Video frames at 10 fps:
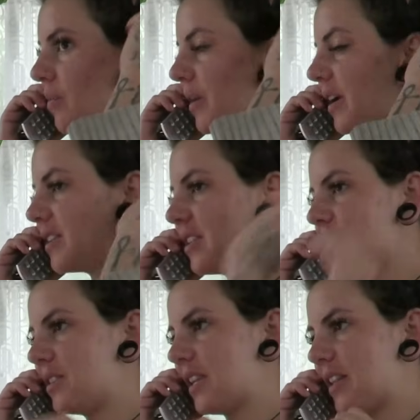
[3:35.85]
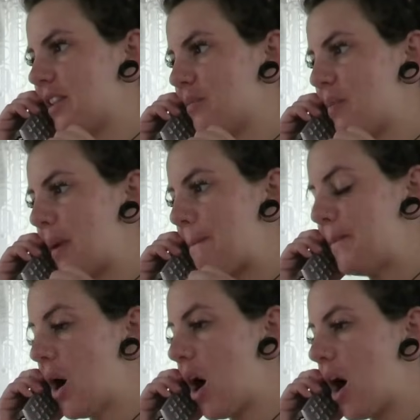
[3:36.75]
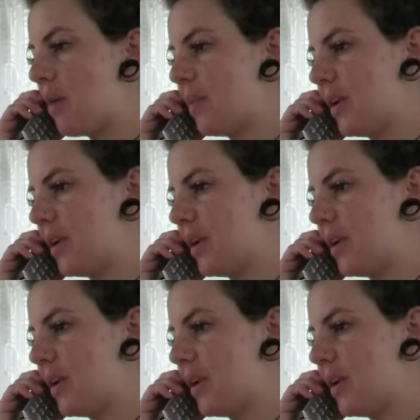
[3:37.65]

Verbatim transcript: because it was like this big pop,